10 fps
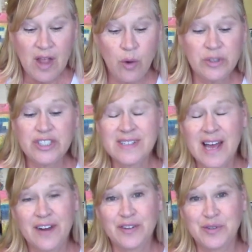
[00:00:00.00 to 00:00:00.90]
which is
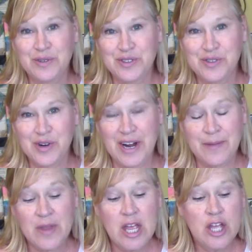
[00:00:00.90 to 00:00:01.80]
kind of a cool story.
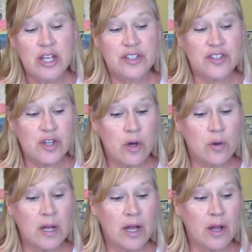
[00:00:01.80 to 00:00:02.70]

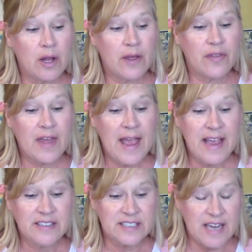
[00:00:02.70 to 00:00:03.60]
So the
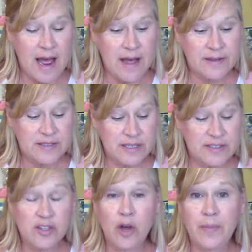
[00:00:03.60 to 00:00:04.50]
haystacks,
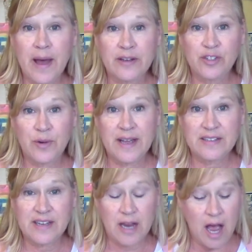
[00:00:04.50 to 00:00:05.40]
let's go back to a
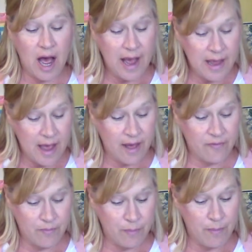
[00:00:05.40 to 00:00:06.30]
haystack. I
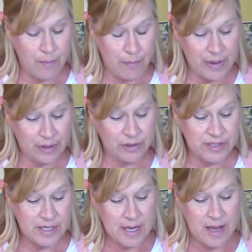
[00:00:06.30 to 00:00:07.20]
have
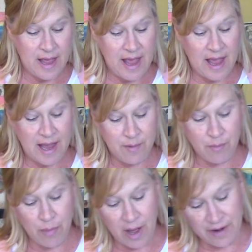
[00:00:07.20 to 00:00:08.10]
built a
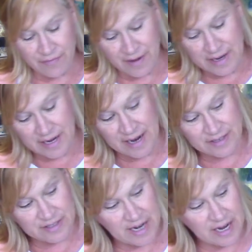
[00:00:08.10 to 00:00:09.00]
modified
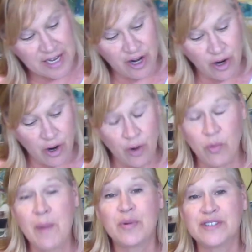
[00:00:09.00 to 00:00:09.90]
haystack here, or a
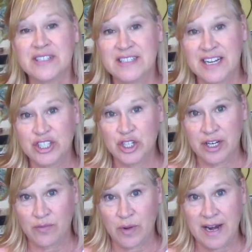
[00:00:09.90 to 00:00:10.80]
representation
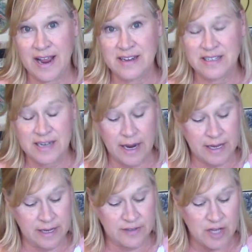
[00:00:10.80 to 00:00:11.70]
of what a haystack
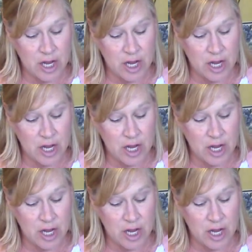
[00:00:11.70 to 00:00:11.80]
is,